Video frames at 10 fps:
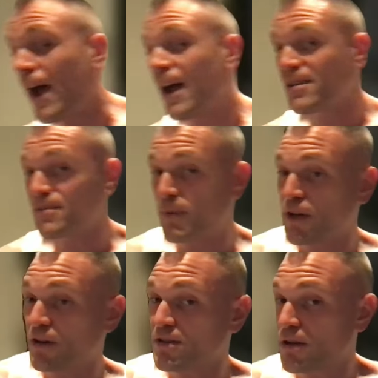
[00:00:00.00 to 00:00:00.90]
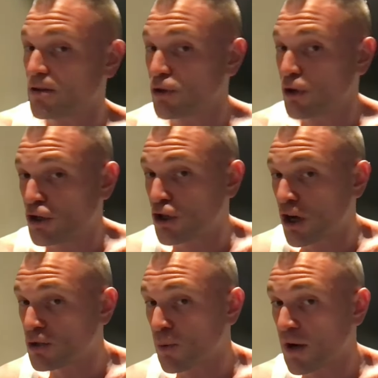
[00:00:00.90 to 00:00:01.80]
ass because there's
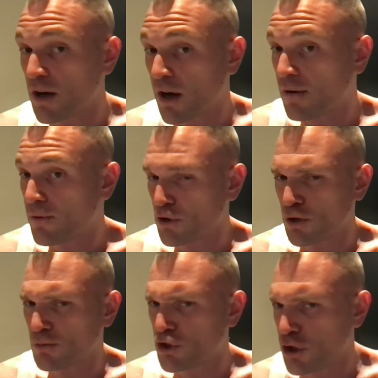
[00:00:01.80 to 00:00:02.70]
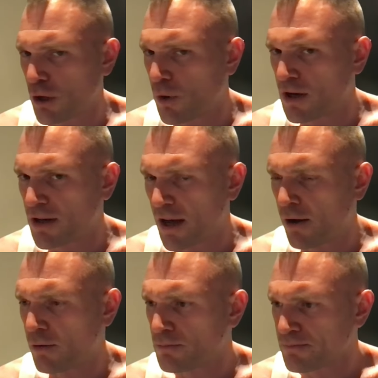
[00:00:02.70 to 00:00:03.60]
gunshots ringing off or some shit went
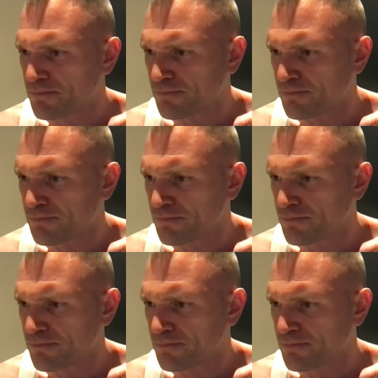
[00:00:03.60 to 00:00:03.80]
down,